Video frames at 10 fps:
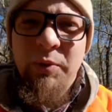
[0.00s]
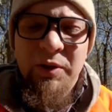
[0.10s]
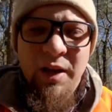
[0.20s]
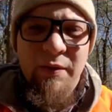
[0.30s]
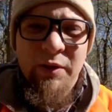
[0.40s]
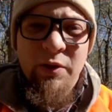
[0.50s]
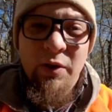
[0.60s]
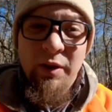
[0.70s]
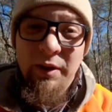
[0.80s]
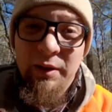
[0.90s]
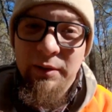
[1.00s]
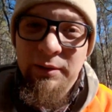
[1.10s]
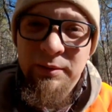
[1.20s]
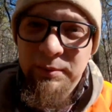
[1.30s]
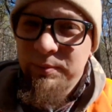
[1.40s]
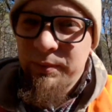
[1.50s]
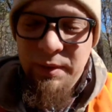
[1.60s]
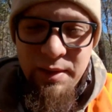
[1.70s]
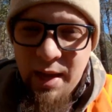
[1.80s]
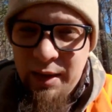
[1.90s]
because I haven't done it in
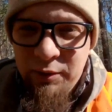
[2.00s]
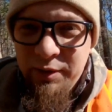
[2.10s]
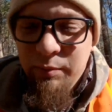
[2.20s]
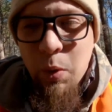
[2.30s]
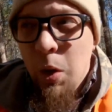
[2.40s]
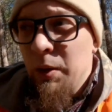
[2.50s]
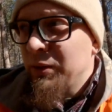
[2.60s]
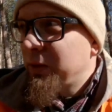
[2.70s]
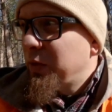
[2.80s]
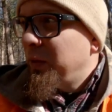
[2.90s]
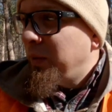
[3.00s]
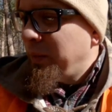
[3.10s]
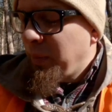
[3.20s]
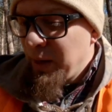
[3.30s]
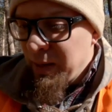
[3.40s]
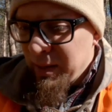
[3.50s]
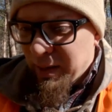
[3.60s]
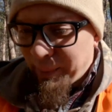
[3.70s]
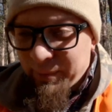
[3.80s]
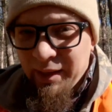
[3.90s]
9 or 10 months, I'm
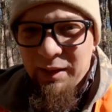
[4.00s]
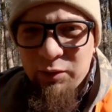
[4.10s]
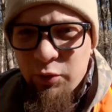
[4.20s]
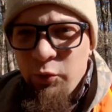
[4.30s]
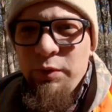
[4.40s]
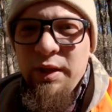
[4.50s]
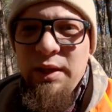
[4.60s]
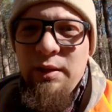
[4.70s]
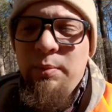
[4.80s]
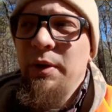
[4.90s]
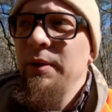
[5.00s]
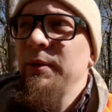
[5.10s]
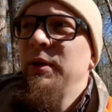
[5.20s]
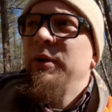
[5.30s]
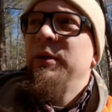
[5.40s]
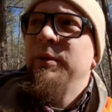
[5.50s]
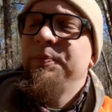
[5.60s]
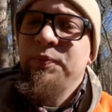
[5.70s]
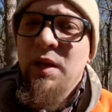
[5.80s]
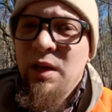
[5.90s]
digging too deep,
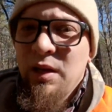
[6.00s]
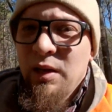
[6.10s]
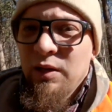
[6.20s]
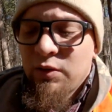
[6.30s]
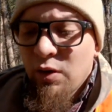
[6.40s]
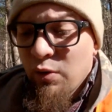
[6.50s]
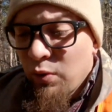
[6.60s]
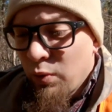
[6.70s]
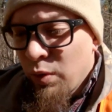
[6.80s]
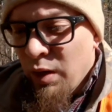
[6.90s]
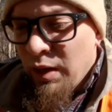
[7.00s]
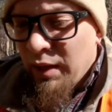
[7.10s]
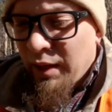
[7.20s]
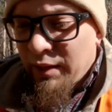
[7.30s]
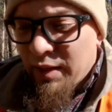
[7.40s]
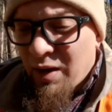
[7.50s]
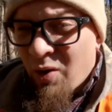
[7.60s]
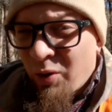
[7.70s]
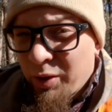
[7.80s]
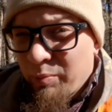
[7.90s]
so it's kind of
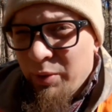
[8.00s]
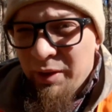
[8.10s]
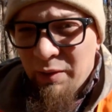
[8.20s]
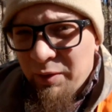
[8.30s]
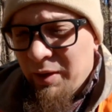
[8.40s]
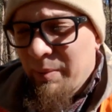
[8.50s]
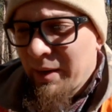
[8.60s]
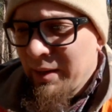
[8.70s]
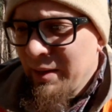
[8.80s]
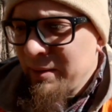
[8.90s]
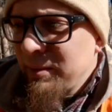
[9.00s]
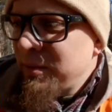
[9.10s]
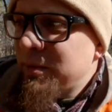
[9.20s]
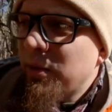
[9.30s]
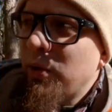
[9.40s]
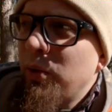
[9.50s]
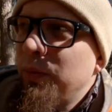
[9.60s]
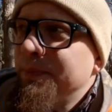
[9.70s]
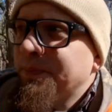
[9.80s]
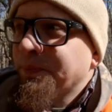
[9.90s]
hard to blend everything back in. So